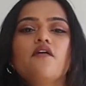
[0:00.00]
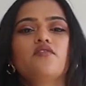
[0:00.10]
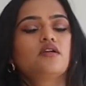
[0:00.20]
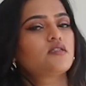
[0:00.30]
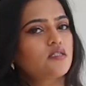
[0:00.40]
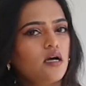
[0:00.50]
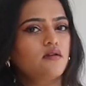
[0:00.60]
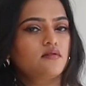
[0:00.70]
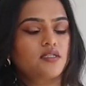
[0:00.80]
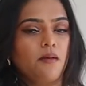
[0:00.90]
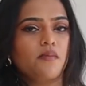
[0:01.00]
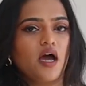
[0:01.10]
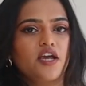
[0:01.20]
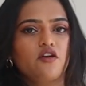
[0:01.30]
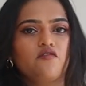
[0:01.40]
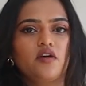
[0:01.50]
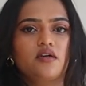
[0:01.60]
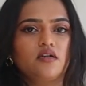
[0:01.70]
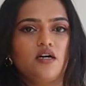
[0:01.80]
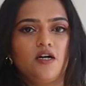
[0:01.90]
there is some some kind of
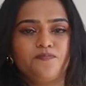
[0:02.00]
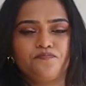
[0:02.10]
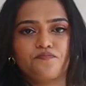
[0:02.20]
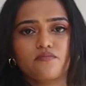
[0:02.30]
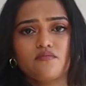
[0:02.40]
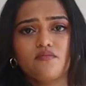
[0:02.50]
like a